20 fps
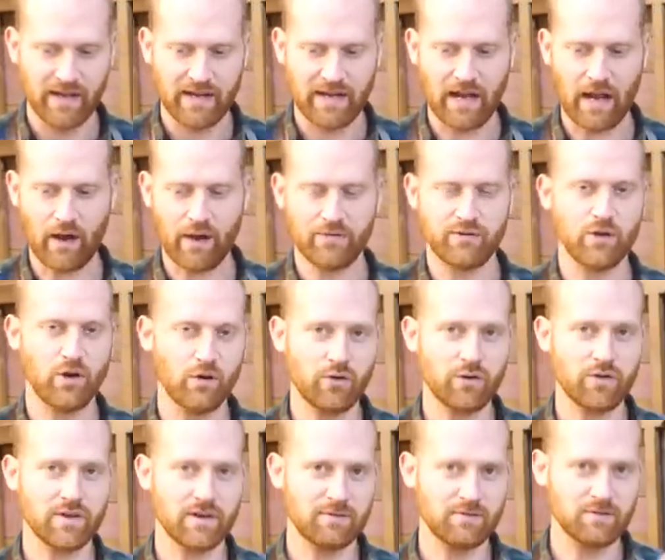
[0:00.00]
Now, if you don't
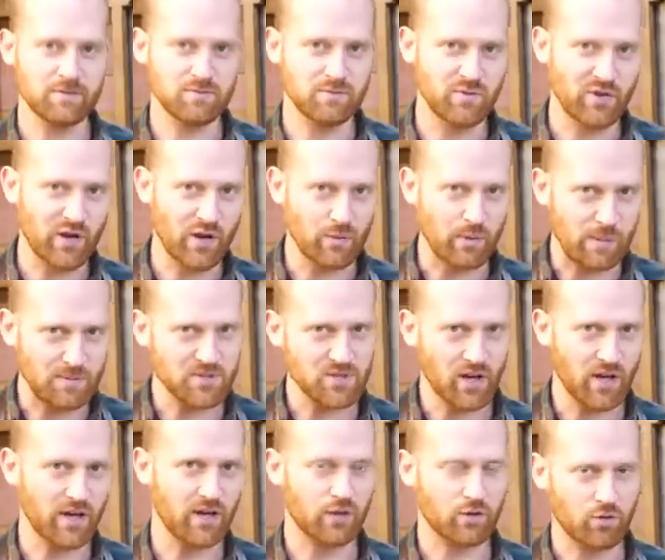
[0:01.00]
know the difference between a rip
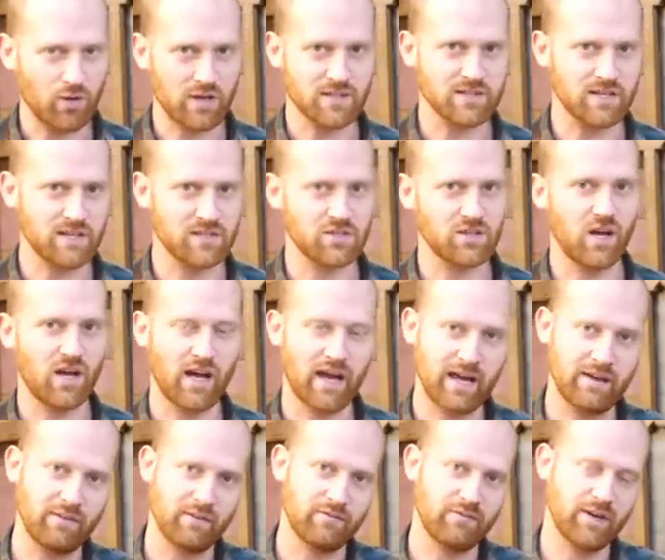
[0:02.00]
saw and a crosscut saw, I
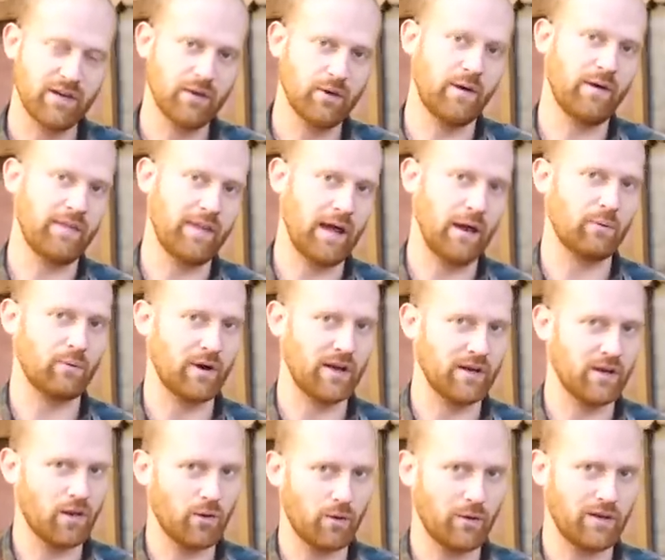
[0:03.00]
have a video on that where
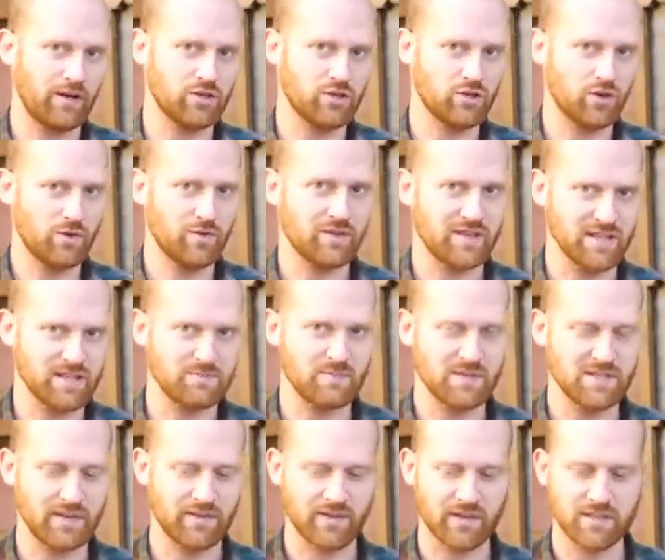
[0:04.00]
I go and show the
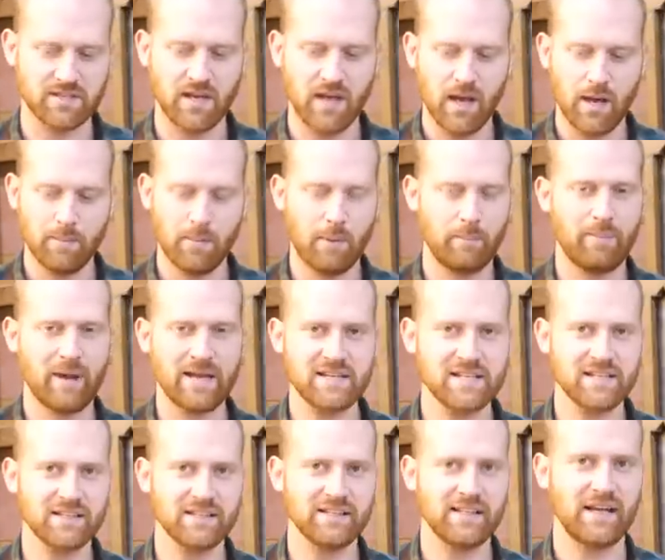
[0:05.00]
specifics. But
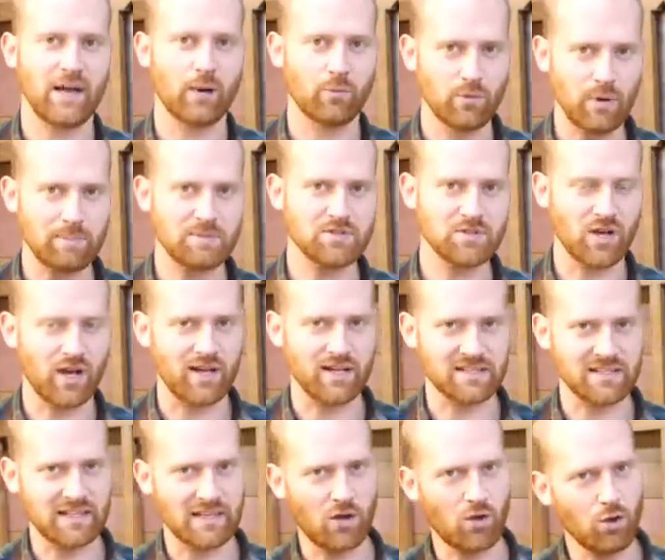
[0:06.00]
basically, a rip saw
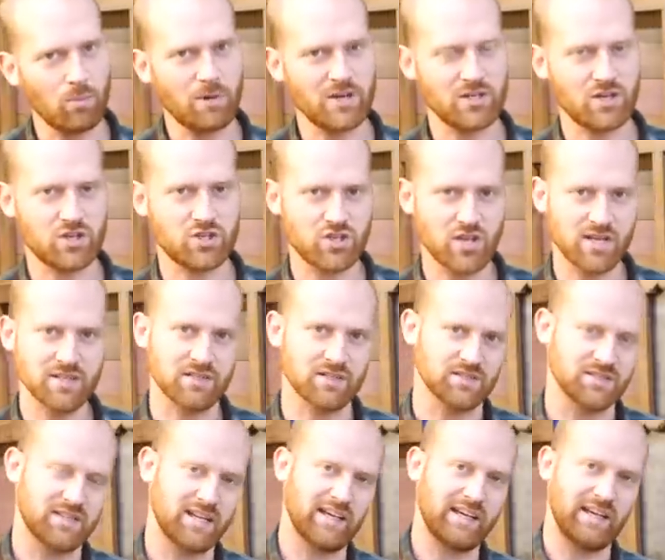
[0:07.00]
is like a whole bunch of
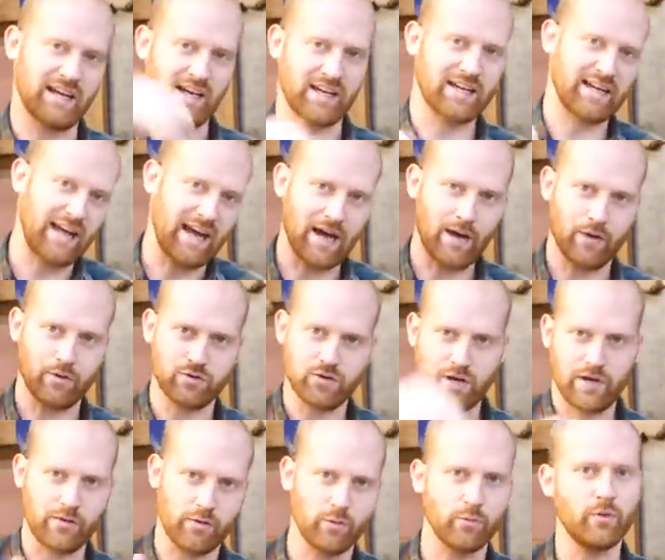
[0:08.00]
chisels taking a gouge
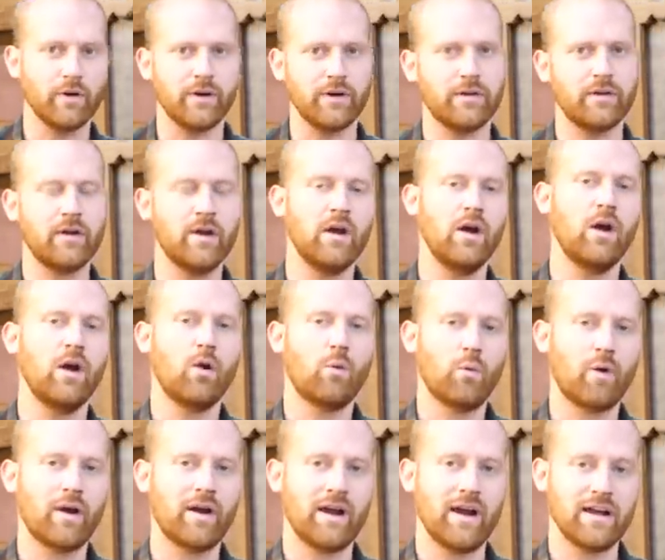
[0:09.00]
out of the wood
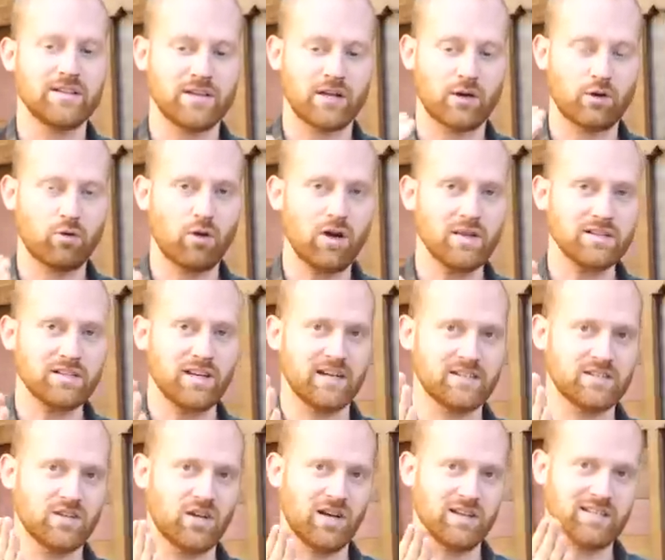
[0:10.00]
whereas a
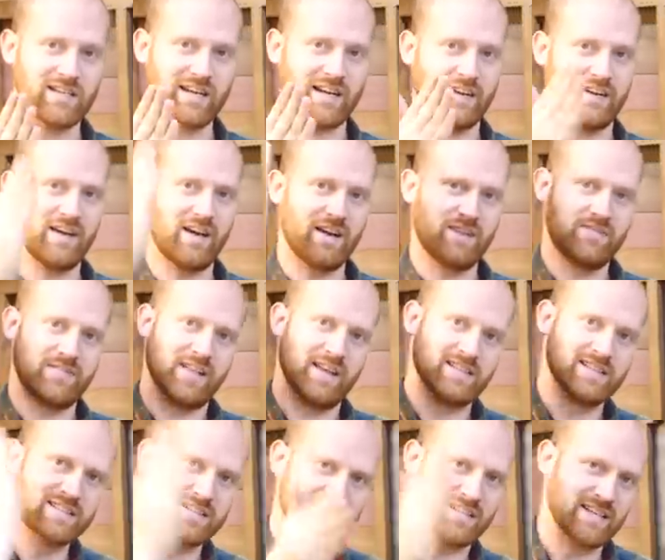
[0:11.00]
crosscut saw is like a knife
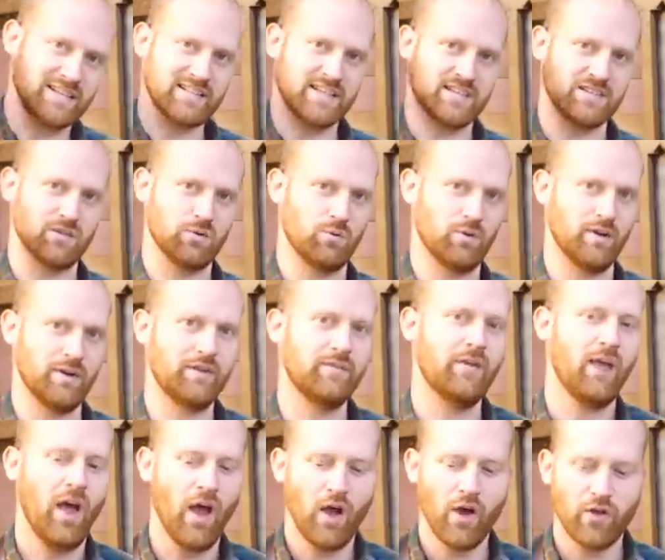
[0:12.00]
that slices the wood.
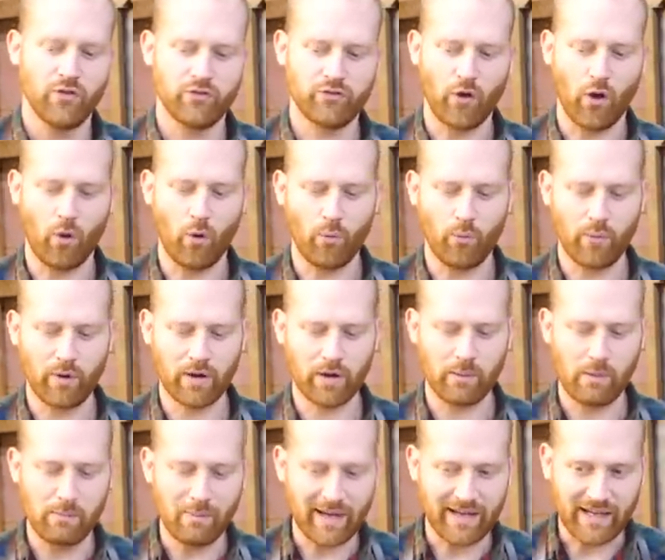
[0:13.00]
So we're
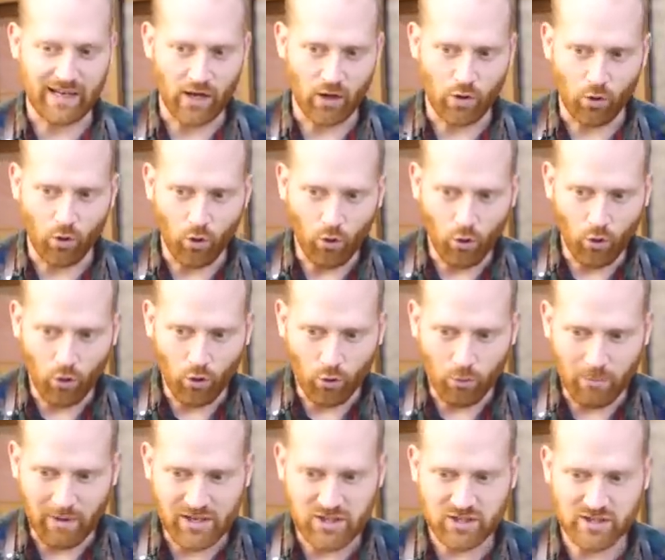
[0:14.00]
going to be making a
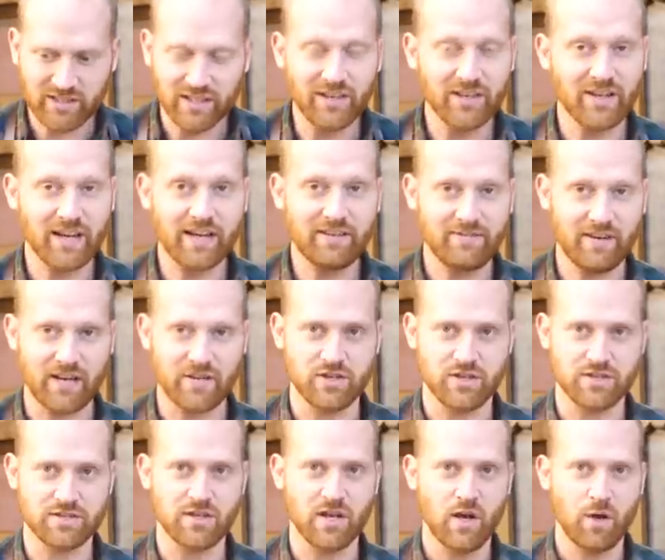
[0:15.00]
whole bunch of little knife
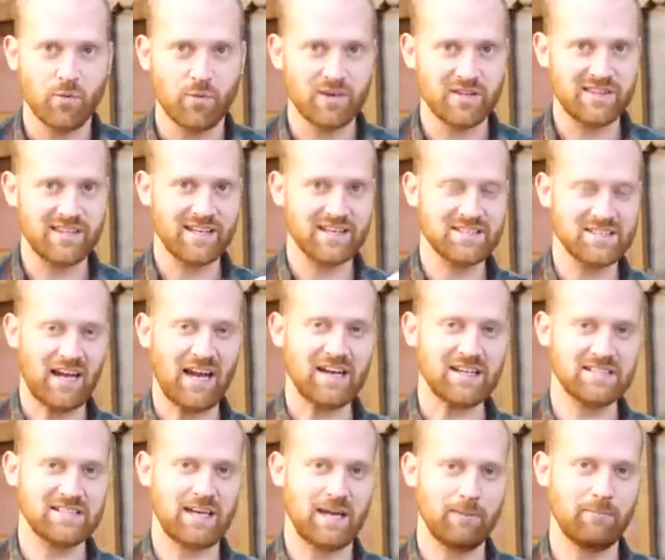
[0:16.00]
edges with the
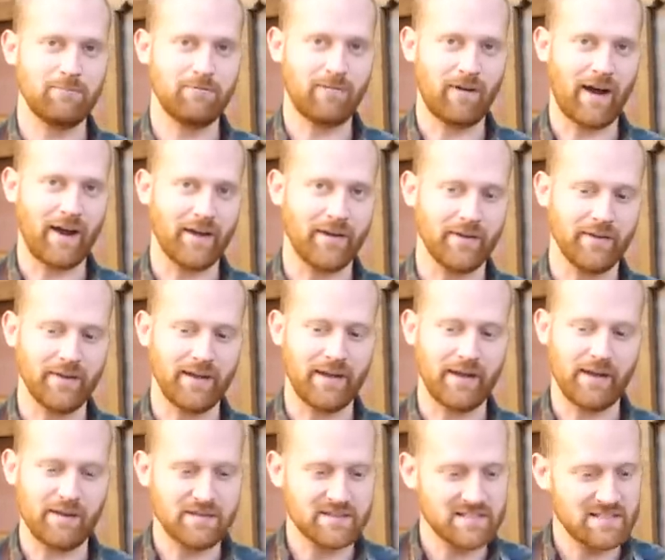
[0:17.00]
exact same file
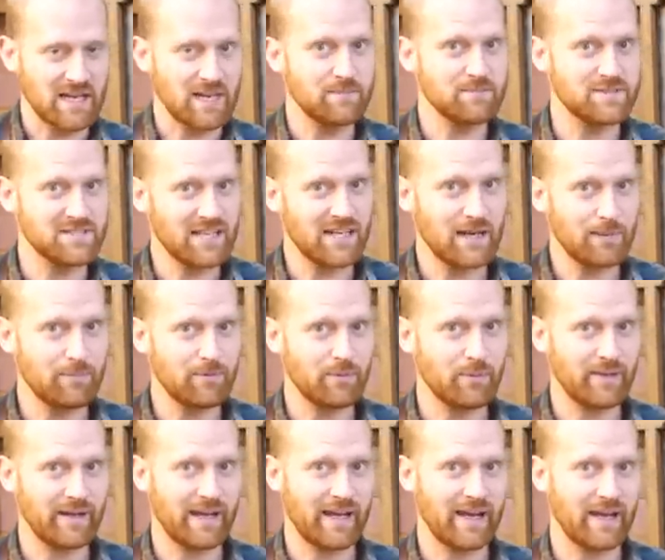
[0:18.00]
and same setup that
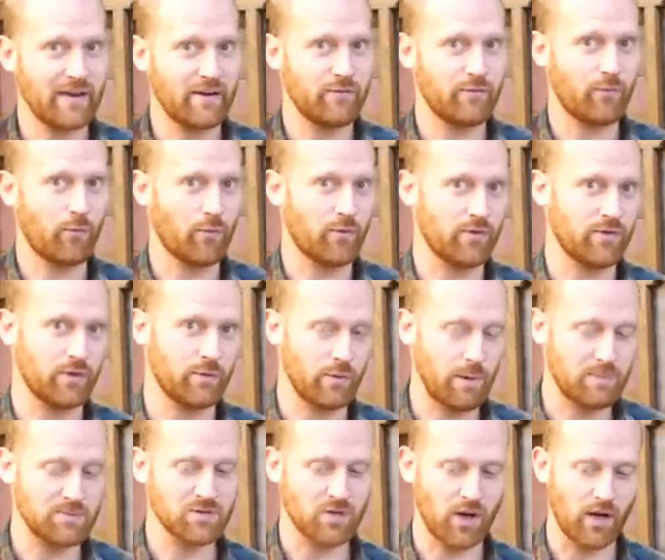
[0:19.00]
we had for the
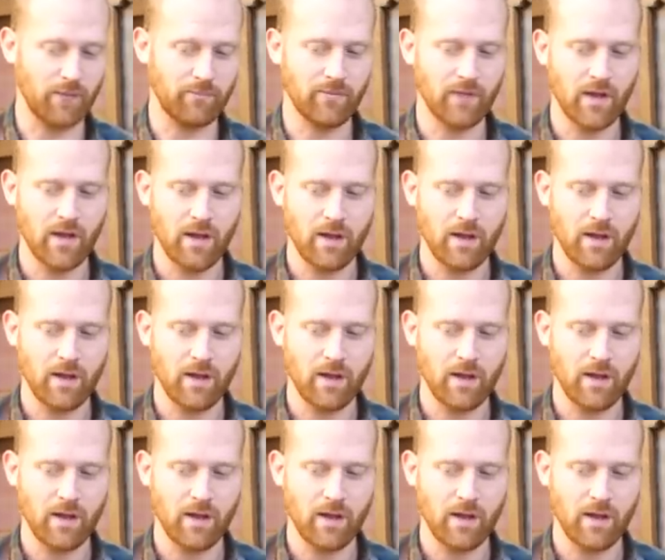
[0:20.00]
rip saw,